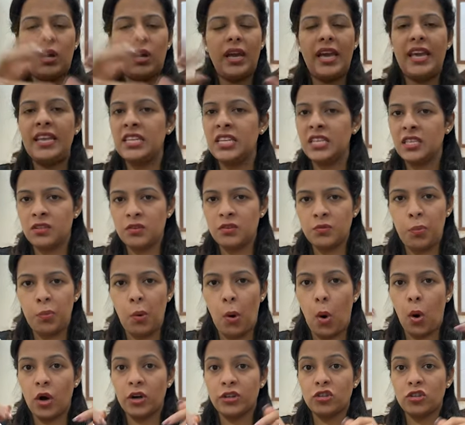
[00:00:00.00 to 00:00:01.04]
any
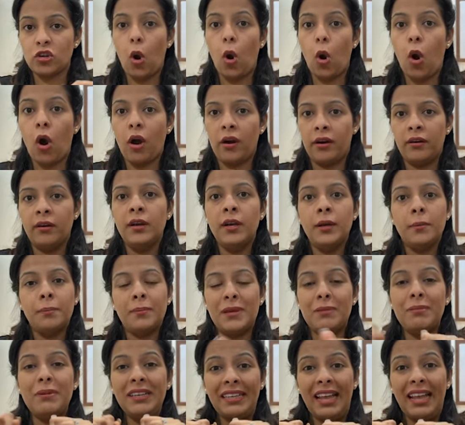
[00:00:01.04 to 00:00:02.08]
sports or
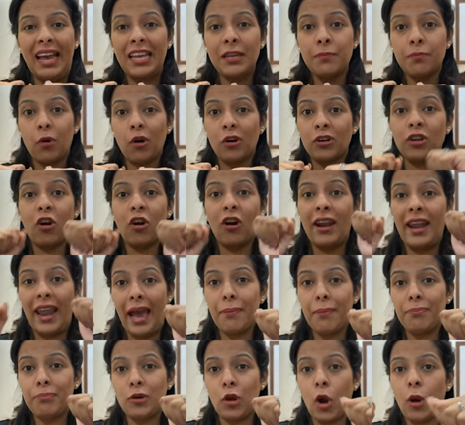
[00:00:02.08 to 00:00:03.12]
maybe type on your
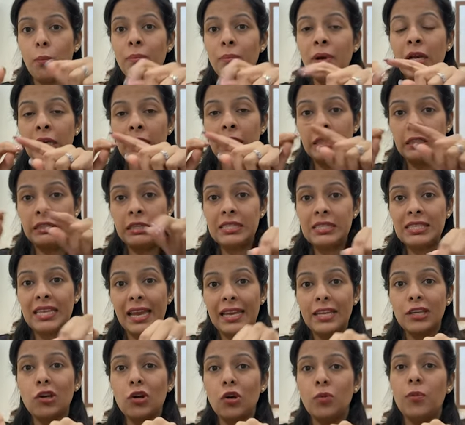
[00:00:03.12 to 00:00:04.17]
laptop, the
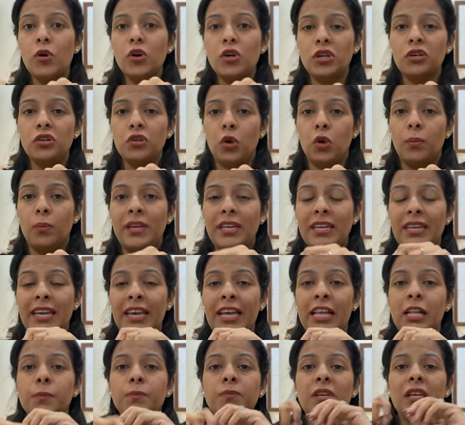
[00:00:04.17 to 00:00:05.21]
psychomotor domain
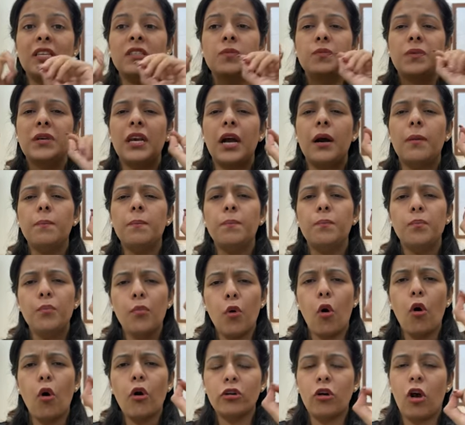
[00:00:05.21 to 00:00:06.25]
helps us become
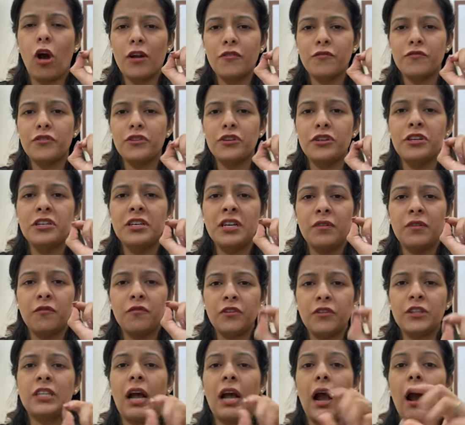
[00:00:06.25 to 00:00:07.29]
more confident
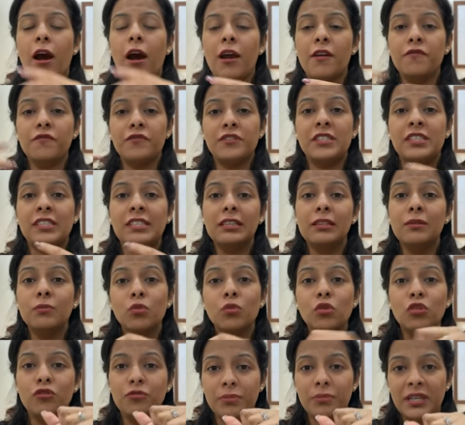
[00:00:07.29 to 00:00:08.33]
with our physical
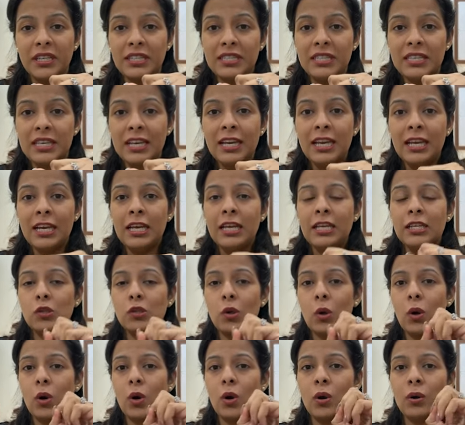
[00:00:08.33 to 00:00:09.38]
movements.
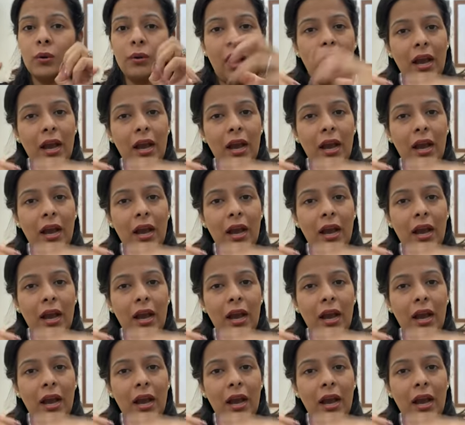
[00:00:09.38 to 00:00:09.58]
So